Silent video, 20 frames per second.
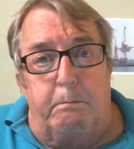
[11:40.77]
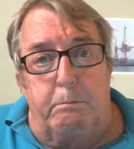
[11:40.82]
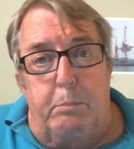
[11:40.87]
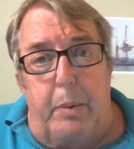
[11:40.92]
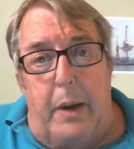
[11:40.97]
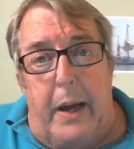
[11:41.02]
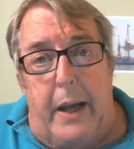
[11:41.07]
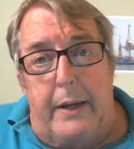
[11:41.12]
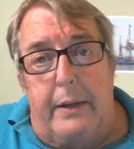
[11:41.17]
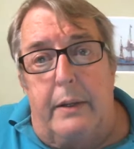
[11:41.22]

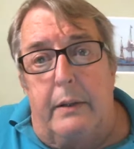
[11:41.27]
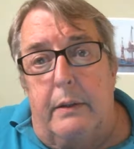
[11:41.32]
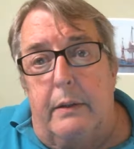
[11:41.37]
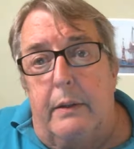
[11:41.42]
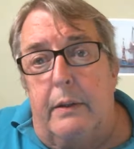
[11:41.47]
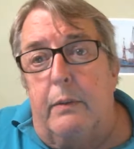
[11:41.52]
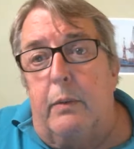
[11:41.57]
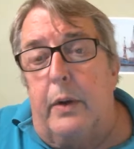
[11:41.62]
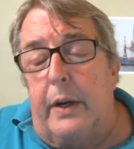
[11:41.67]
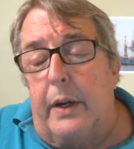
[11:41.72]
But
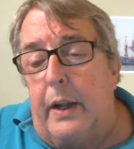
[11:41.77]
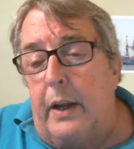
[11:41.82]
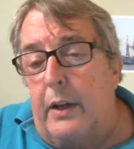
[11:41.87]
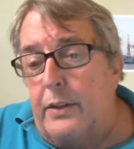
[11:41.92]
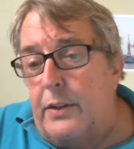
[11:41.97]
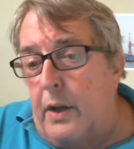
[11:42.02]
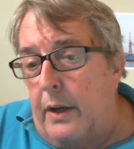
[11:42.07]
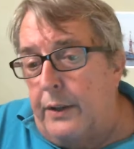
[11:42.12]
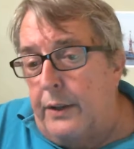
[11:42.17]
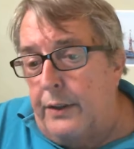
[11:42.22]
when it
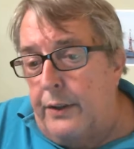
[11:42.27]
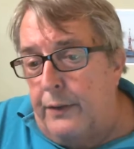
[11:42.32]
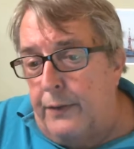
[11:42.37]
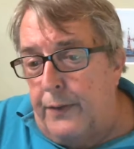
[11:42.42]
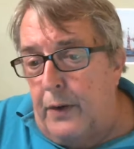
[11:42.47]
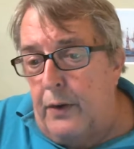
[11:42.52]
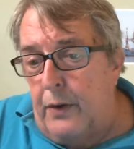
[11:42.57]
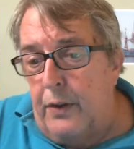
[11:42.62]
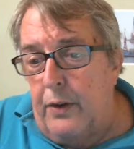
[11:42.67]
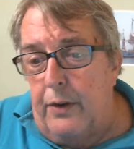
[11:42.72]
goes on to
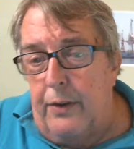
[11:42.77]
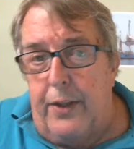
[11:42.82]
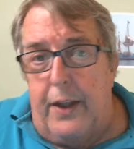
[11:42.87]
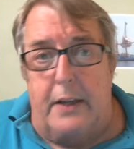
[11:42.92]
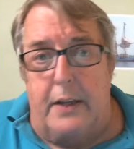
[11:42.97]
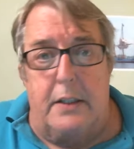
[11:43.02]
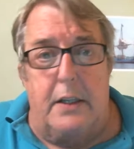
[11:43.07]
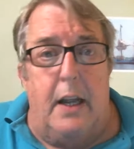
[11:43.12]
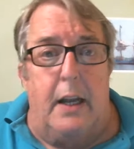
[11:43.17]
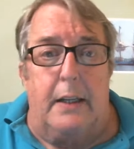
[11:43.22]
further
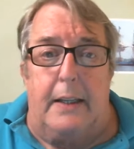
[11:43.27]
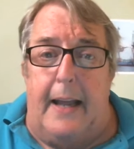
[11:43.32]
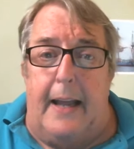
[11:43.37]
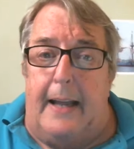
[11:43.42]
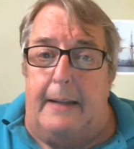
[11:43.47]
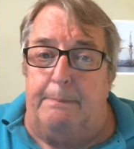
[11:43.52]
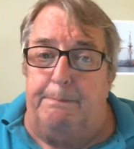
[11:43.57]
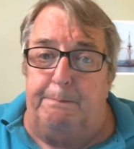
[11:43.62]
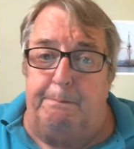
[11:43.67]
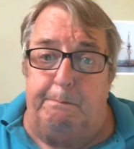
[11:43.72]
things like that,